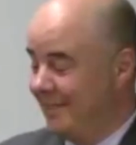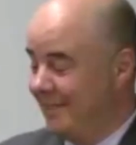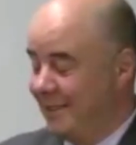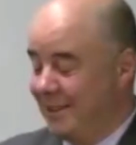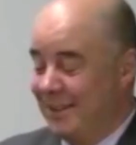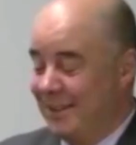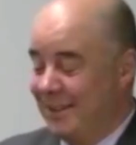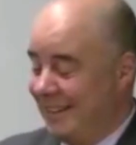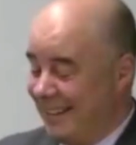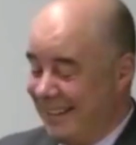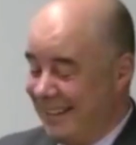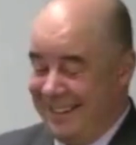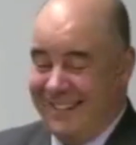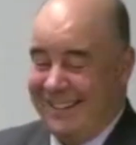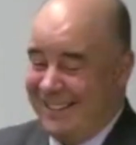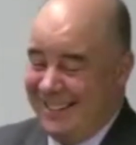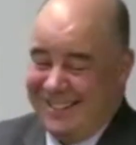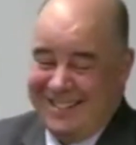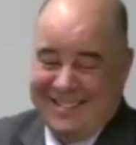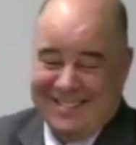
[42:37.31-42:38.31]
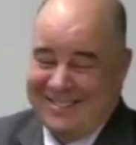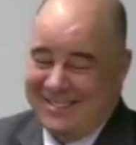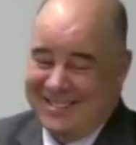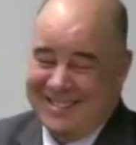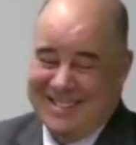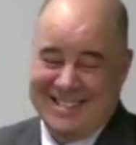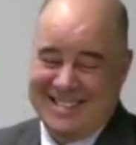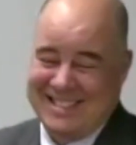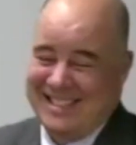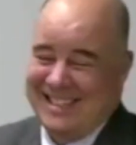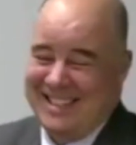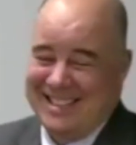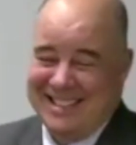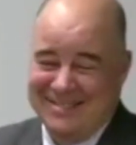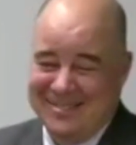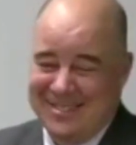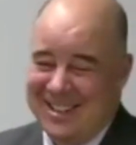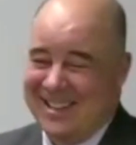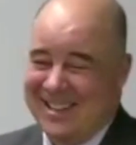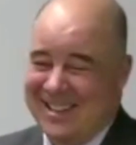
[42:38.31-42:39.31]
Okay. It's like,
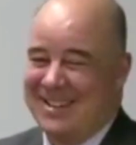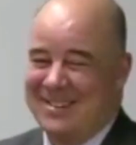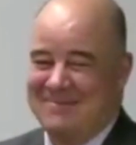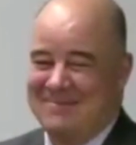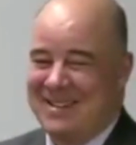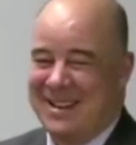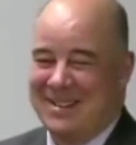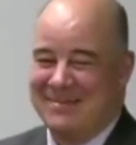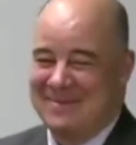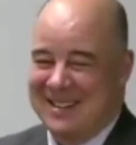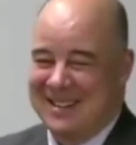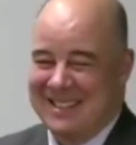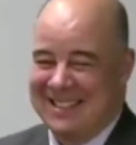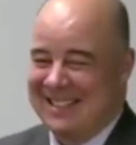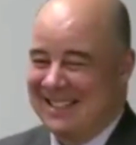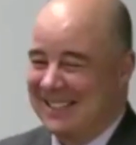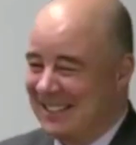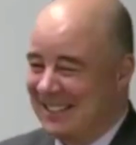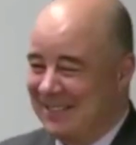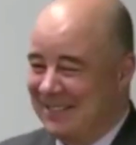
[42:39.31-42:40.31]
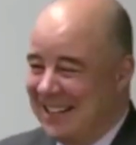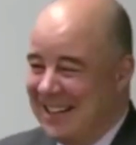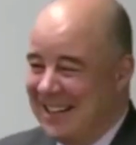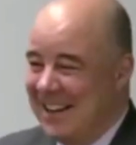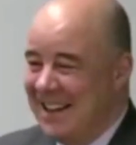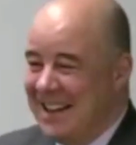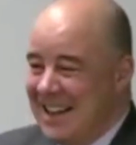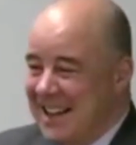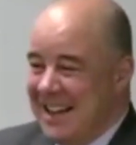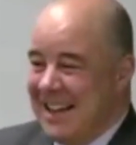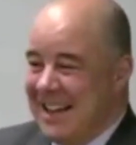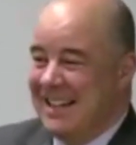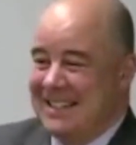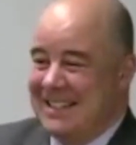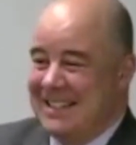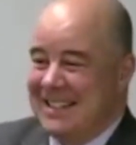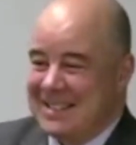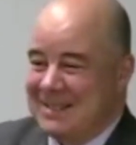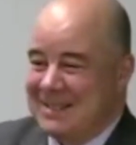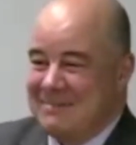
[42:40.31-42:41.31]
I'm not going to make a big deal of it. It
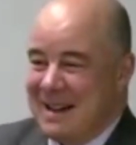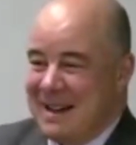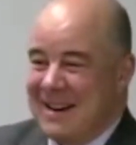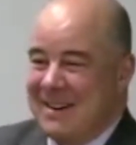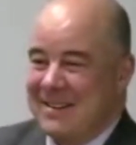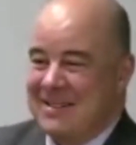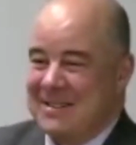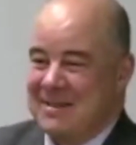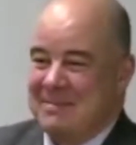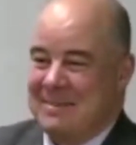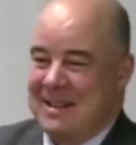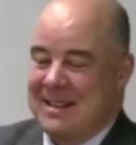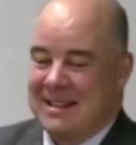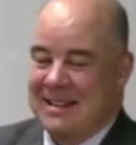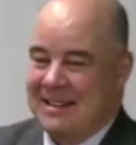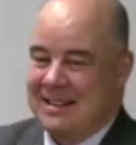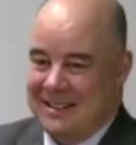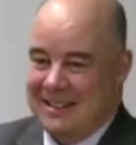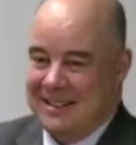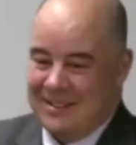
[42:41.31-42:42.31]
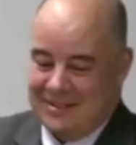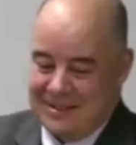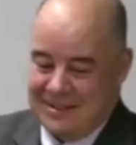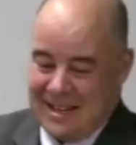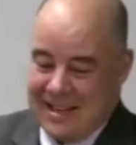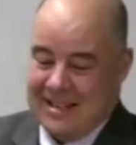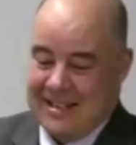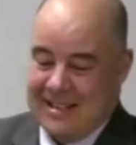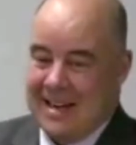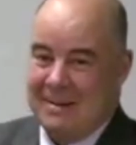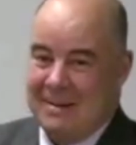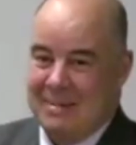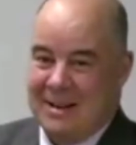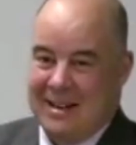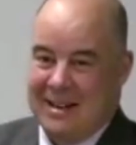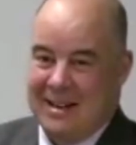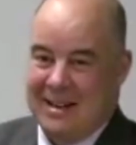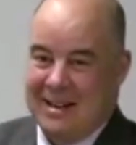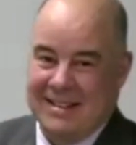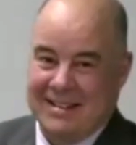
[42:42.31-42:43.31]
doesn't matter to me. Are you dating
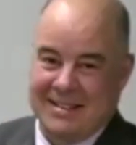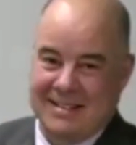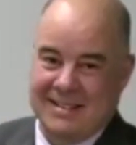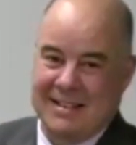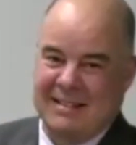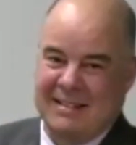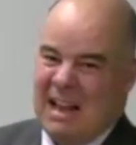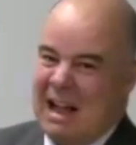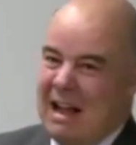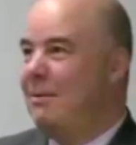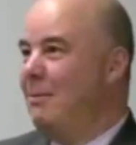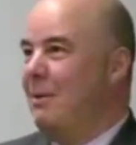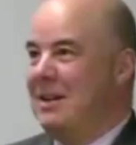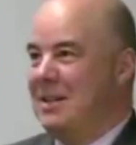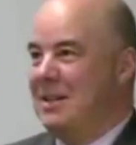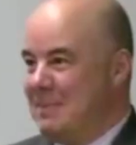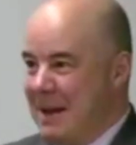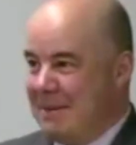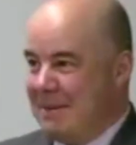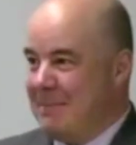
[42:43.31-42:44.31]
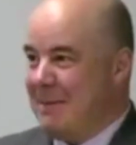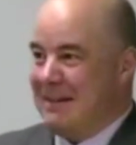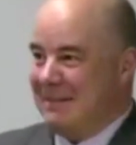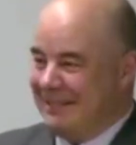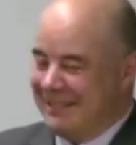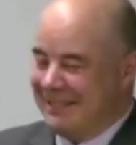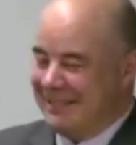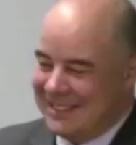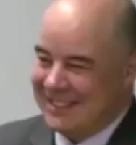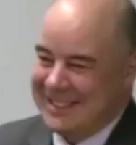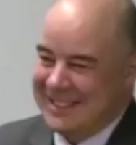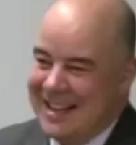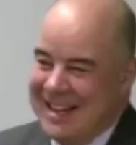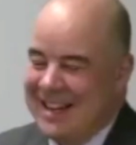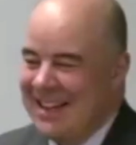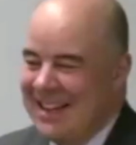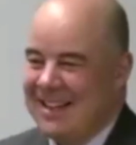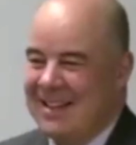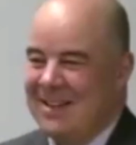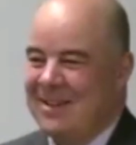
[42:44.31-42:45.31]
anybody? And I don't want you to make a big deal of
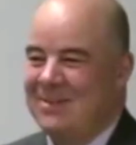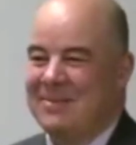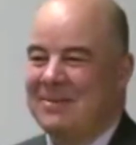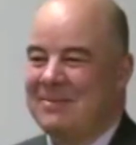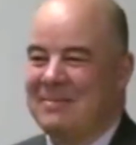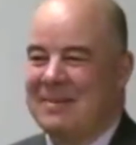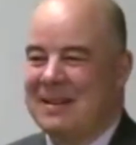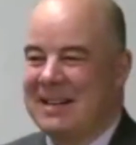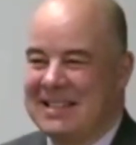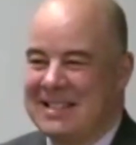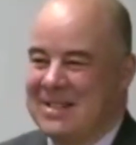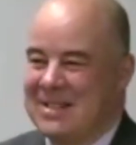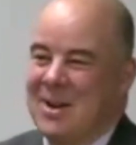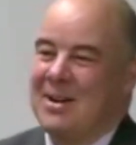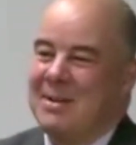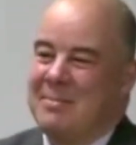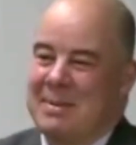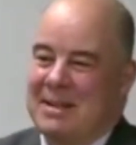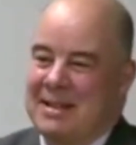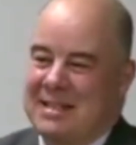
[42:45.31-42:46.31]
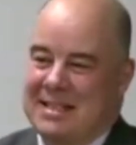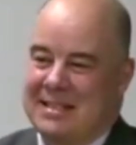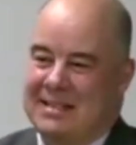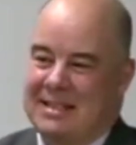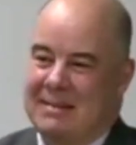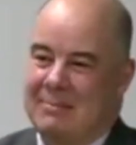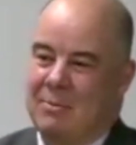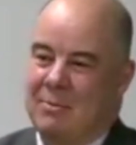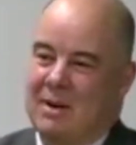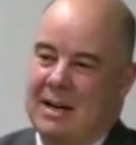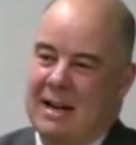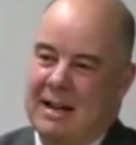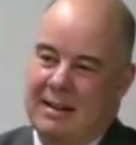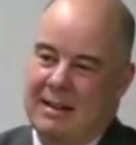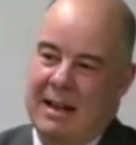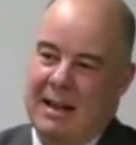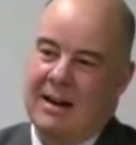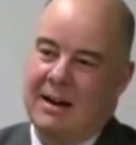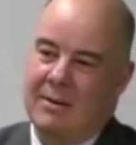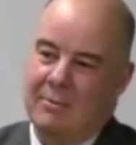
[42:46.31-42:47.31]
it. But it's not a big deal anymore. And
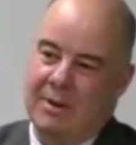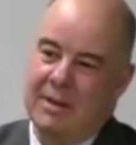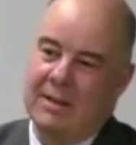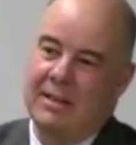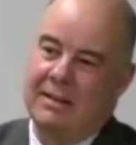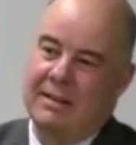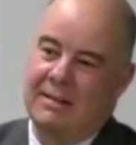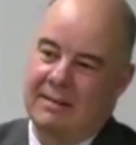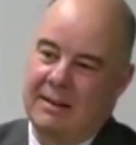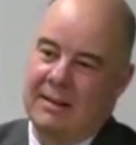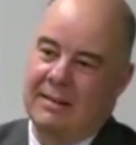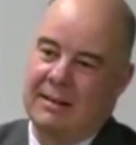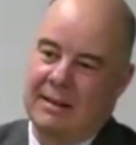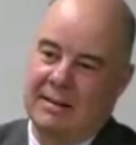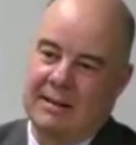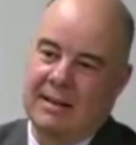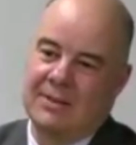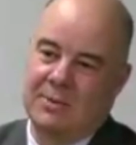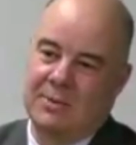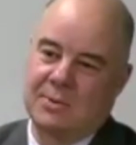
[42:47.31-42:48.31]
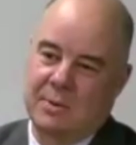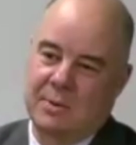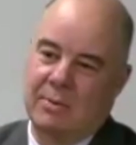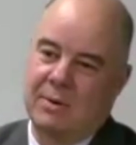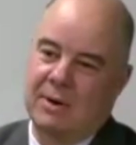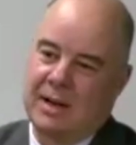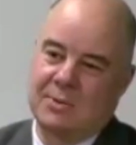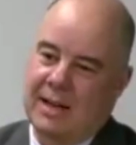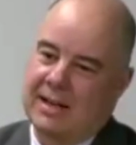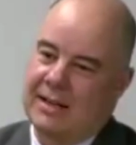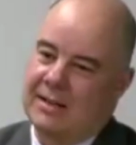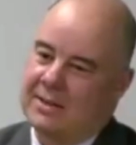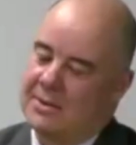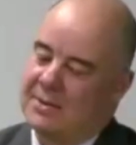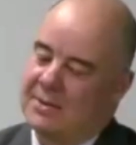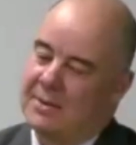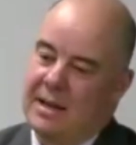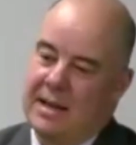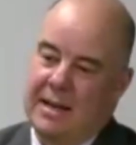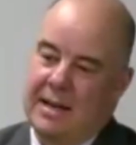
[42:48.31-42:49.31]
I really think that that's where we're heading
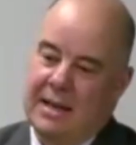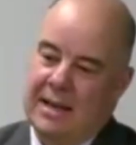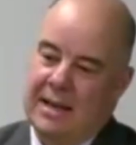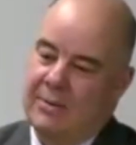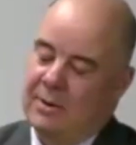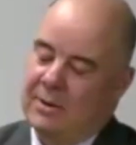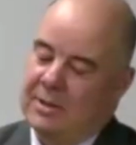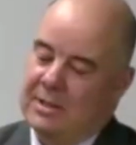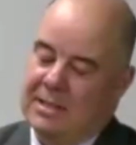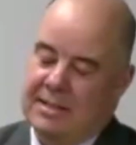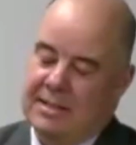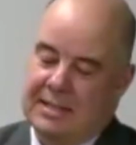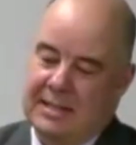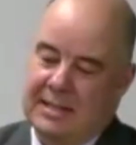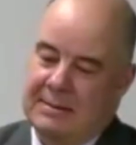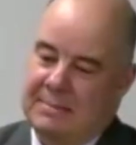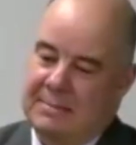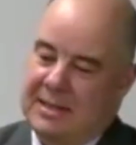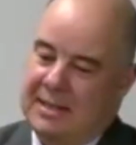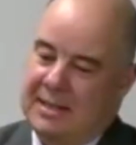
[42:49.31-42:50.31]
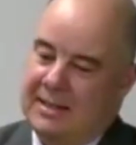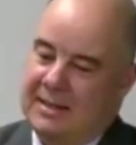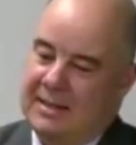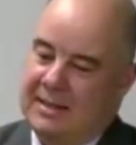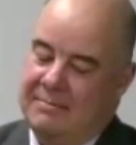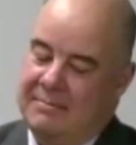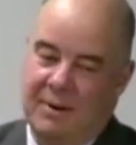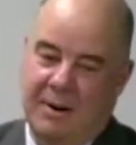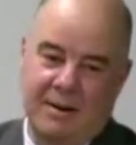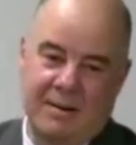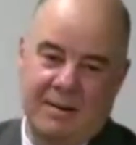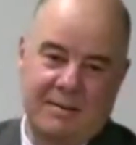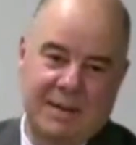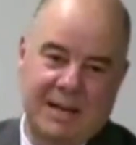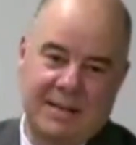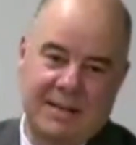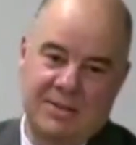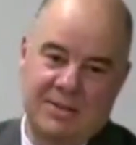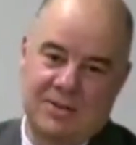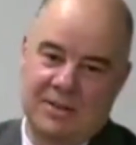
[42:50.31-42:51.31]
to. We're just going to be part of the
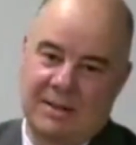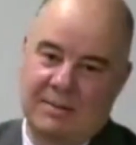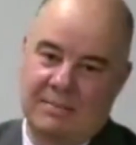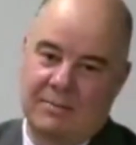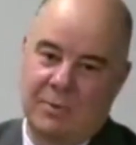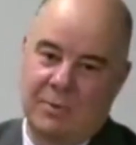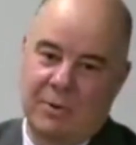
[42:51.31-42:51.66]
mainstream.